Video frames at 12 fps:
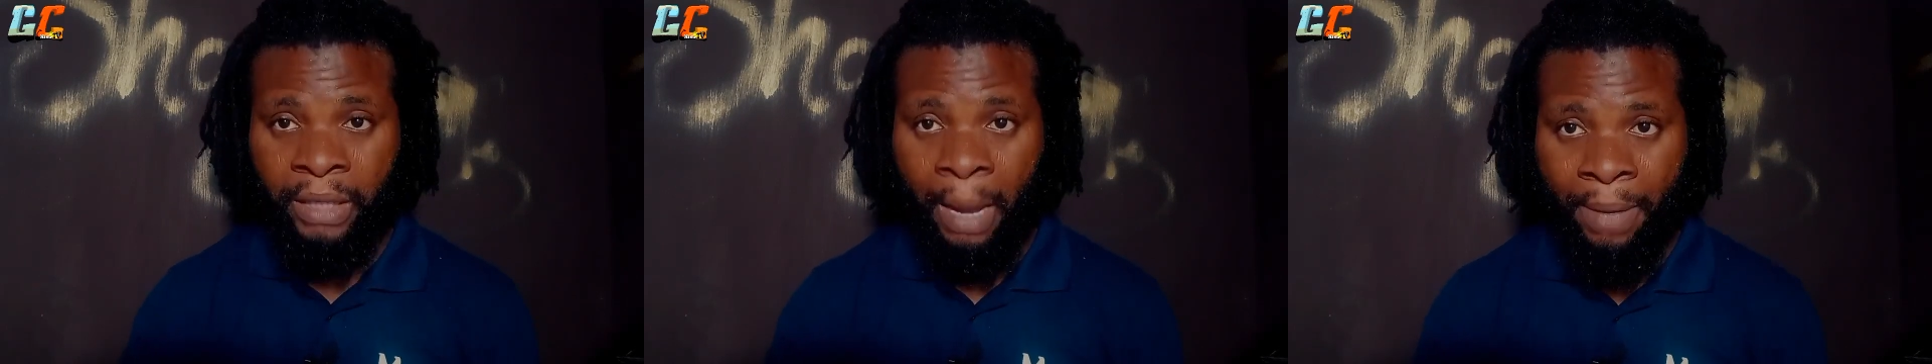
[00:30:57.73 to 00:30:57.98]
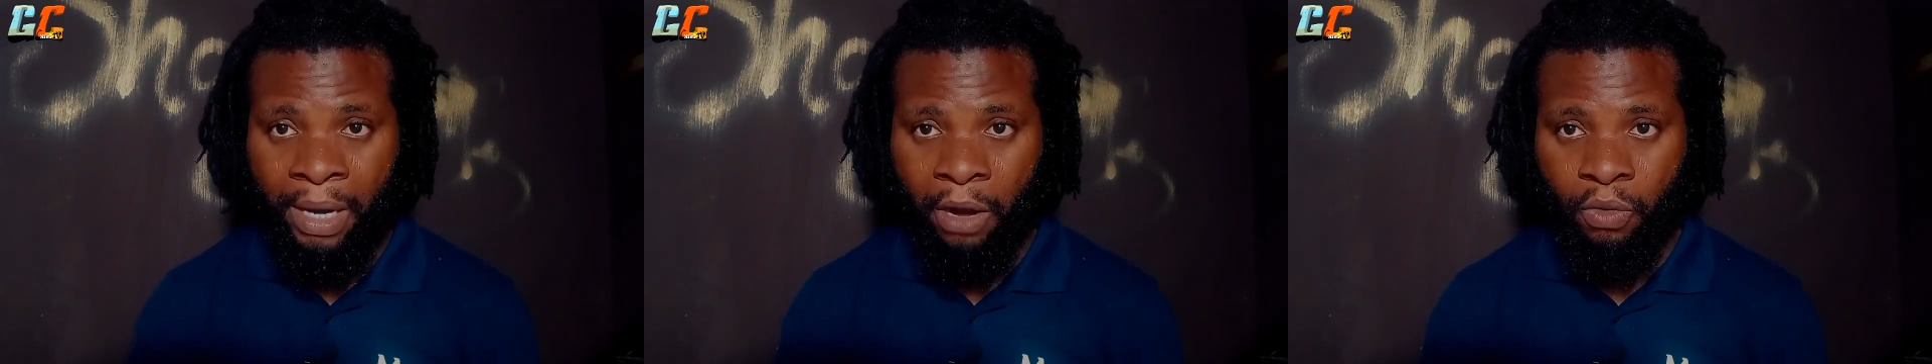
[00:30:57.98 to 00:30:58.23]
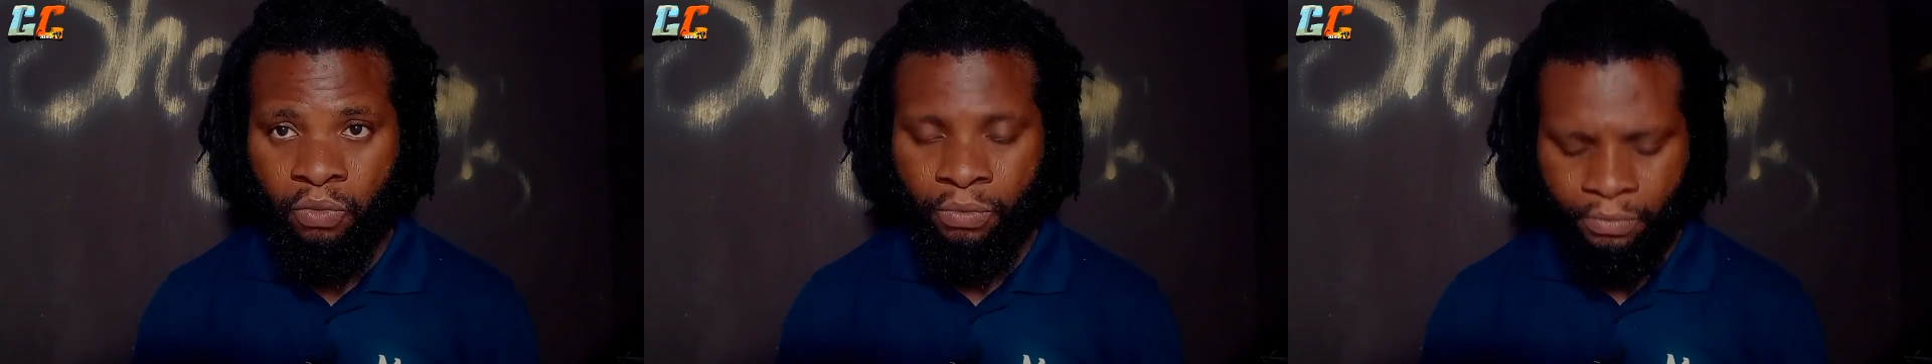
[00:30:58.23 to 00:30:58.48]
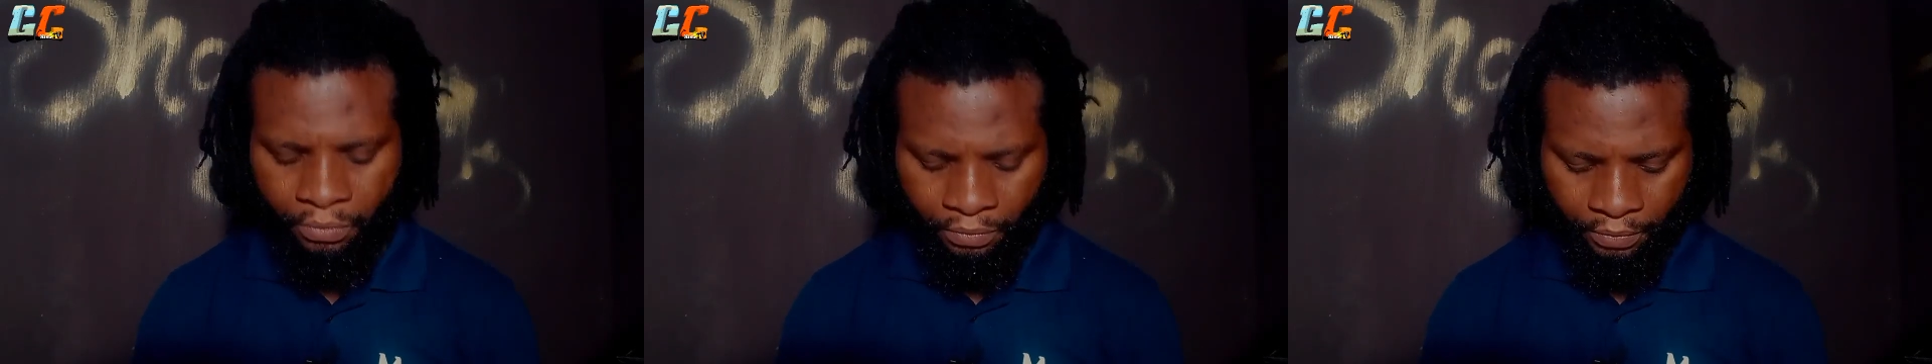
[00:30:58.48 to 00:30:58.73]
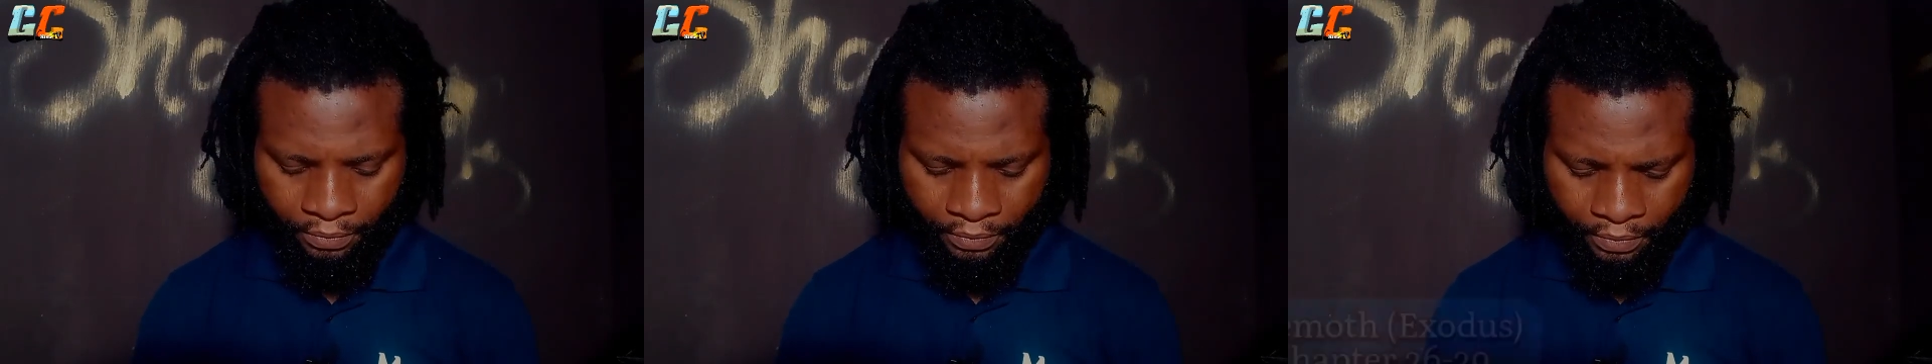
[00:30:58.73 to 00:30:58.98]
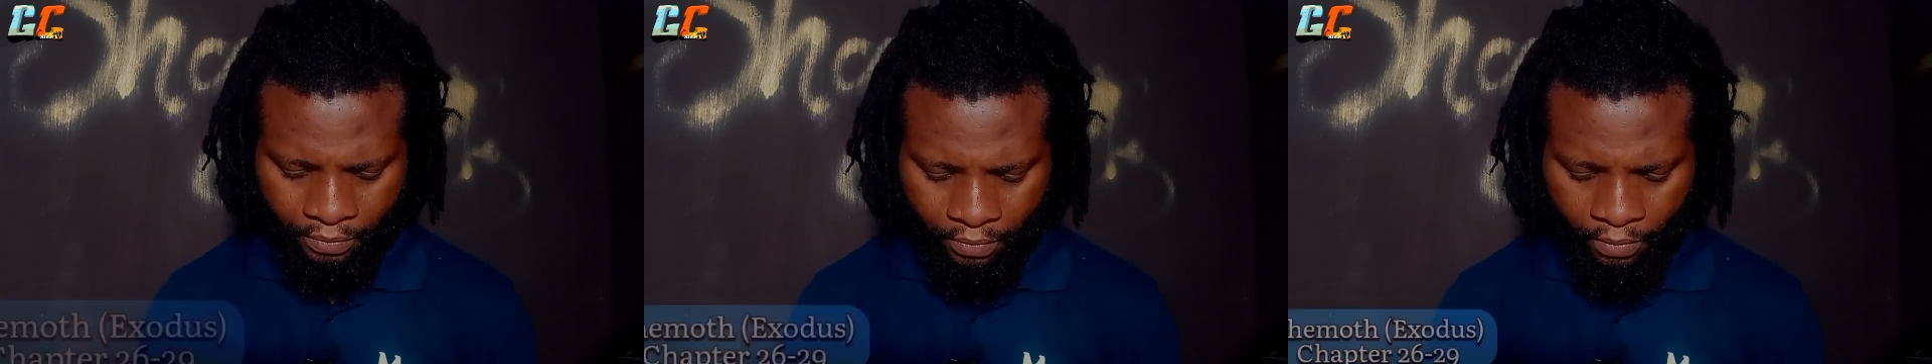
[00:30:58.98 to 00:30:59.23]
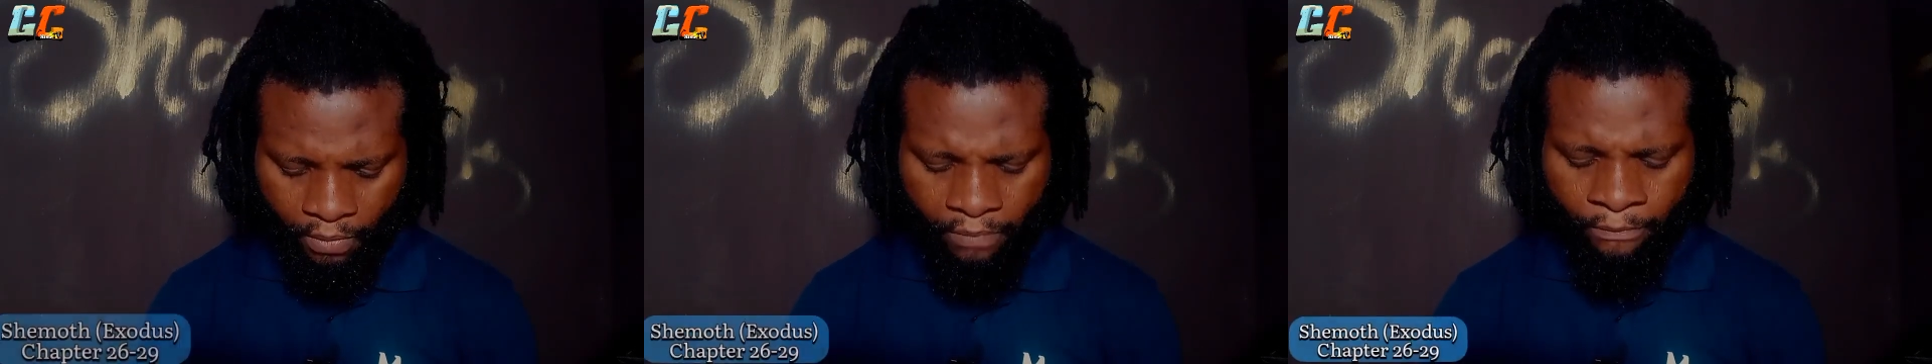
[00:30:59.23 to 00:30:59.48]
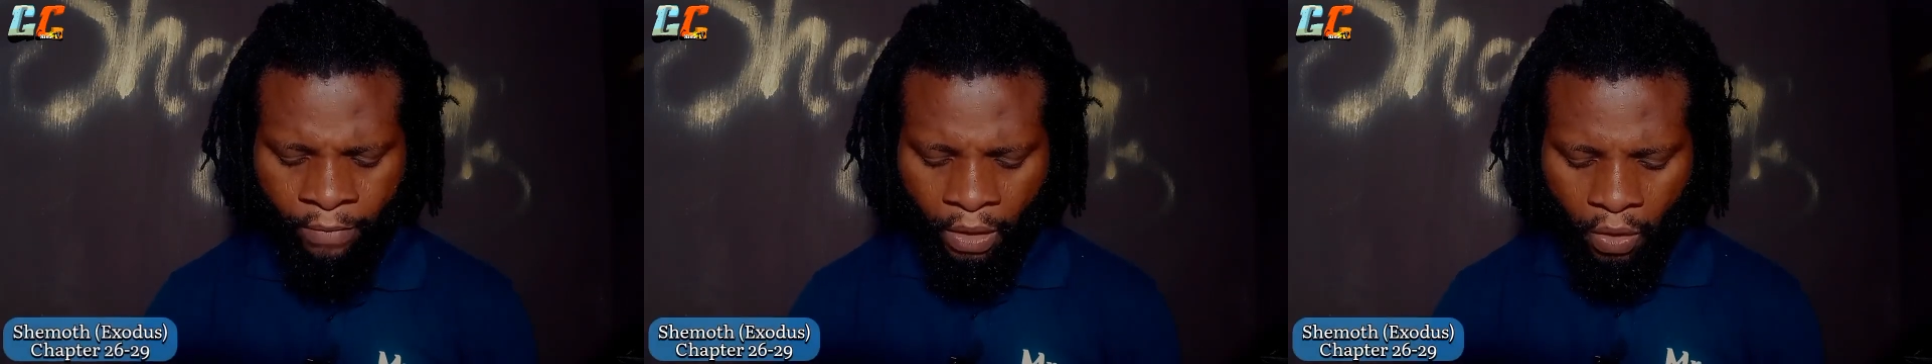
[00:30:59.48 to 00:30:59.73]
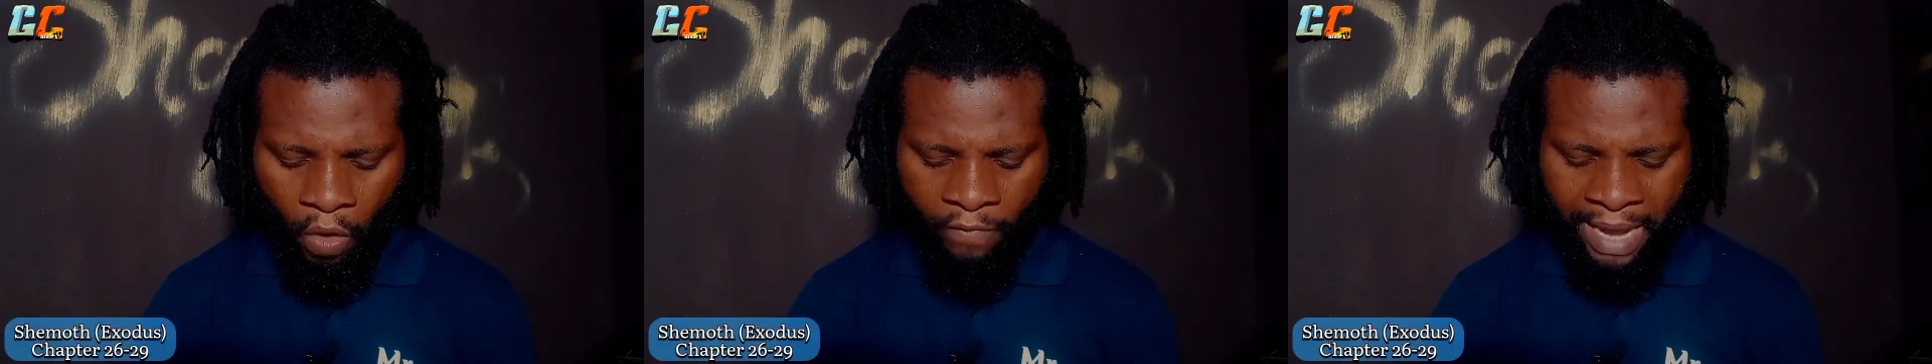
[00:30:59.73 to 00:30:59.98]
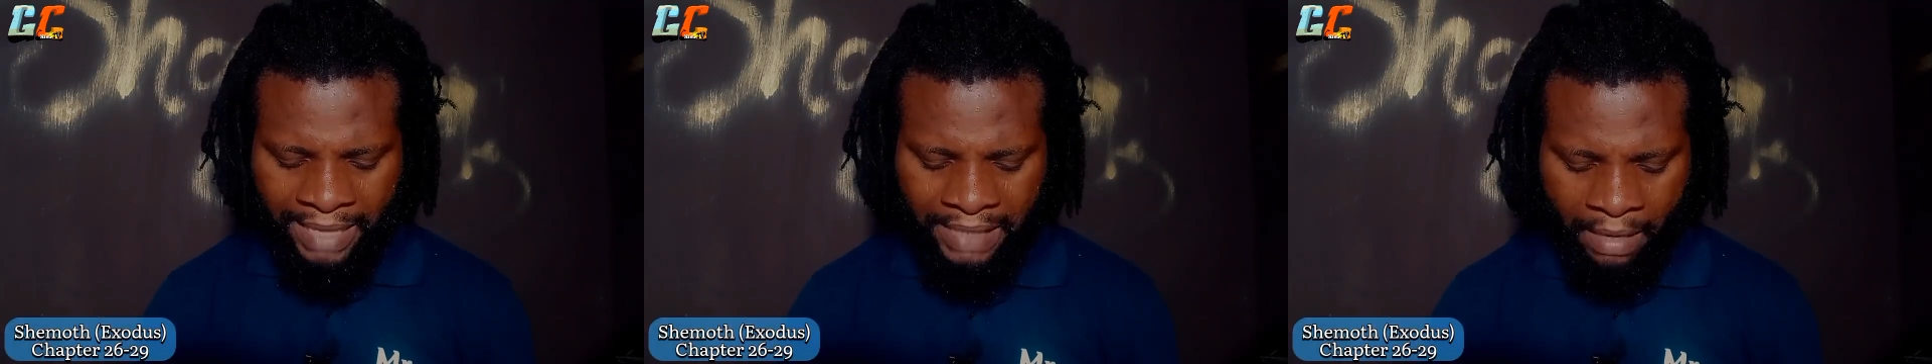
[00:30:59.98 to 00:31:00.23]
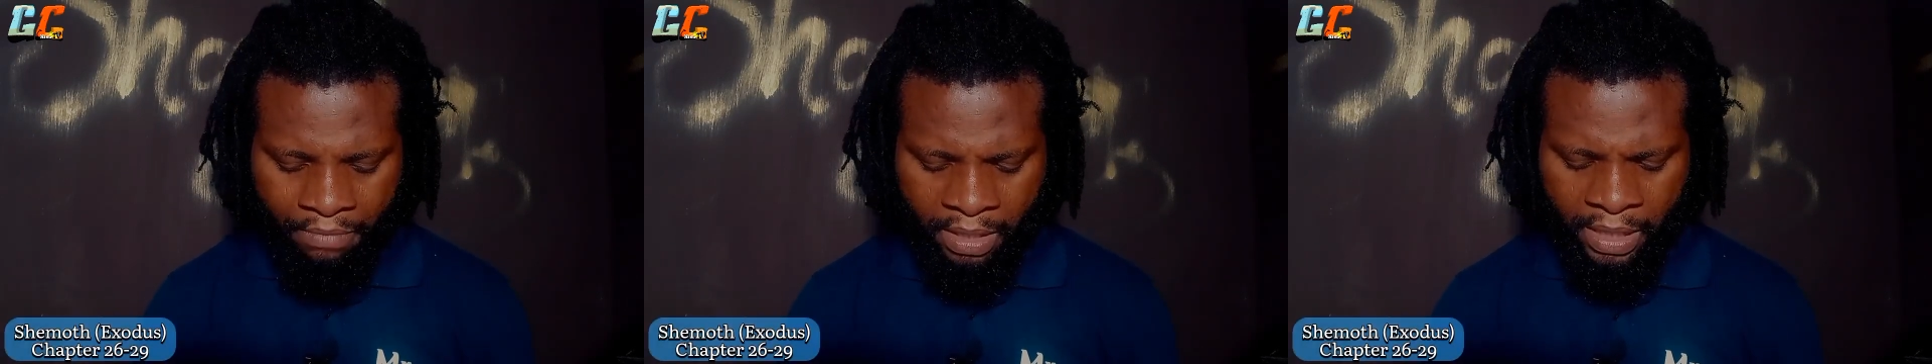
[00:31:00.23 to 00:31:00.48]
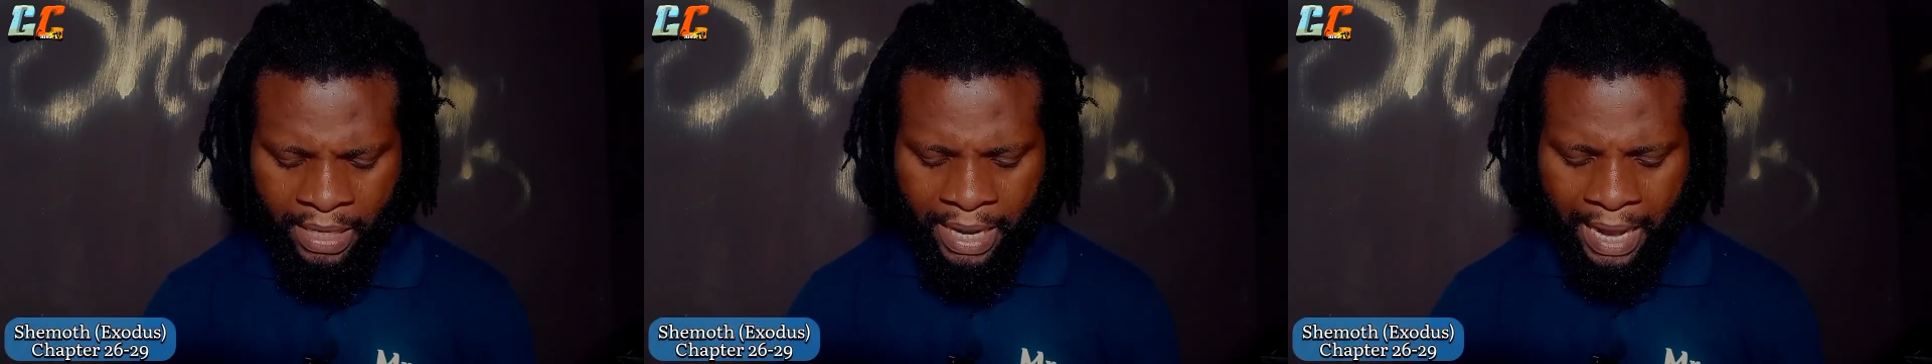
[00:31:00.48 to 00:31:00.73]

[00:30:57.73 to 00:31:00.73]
tabernacle of the assembly.